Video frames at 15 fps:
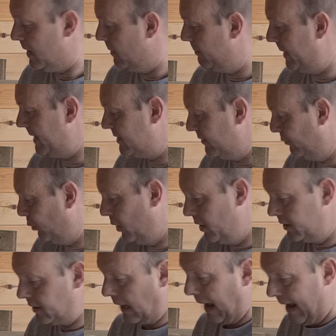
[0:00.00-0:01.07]
bits of
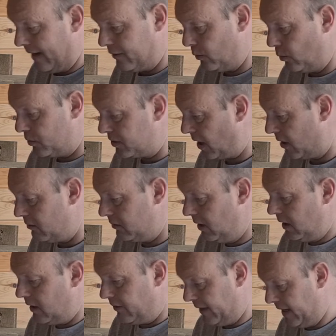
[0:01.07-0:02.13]
wood, and also
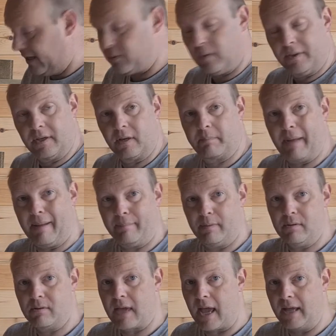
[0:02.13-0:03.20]
these with the
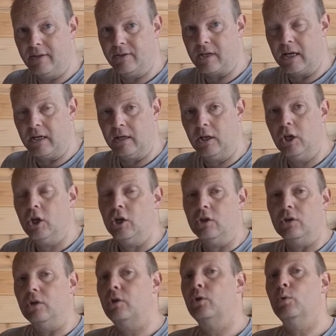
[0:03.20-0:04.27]
bamboo canes in,
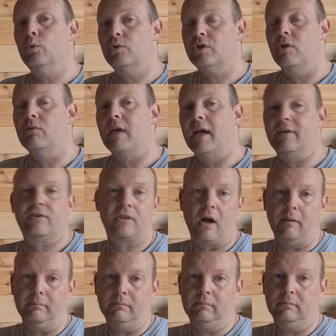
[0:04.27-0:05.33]
you can also get
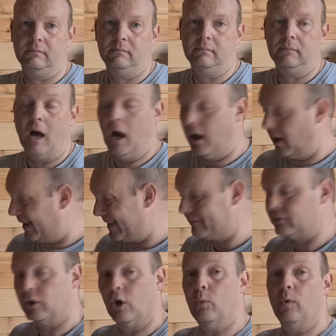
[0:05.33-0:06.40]
some. I haven't
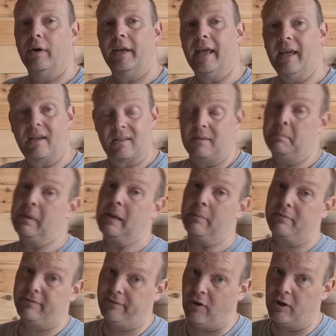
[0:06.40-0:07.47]
got one here because I haven't been able to
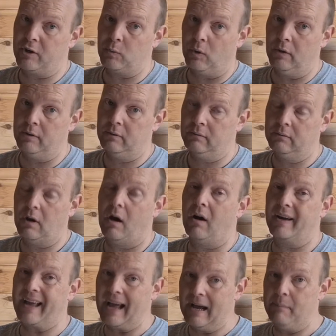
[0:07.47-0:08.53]
find one.
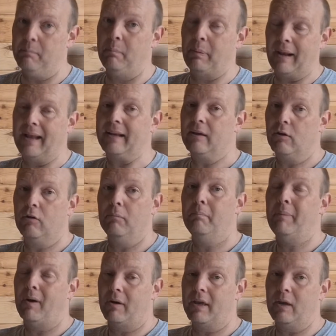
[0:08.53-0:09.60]
I am planning on
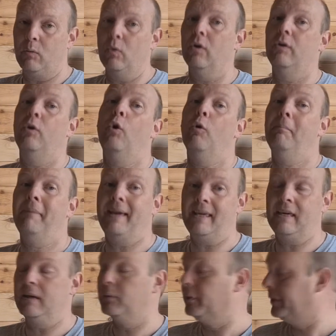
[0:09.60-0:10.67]
buying one or
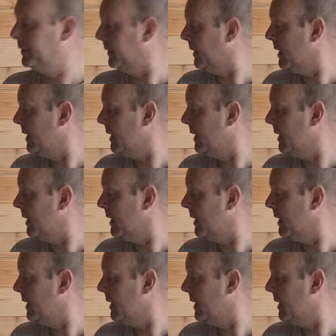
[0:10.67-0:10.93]
making one.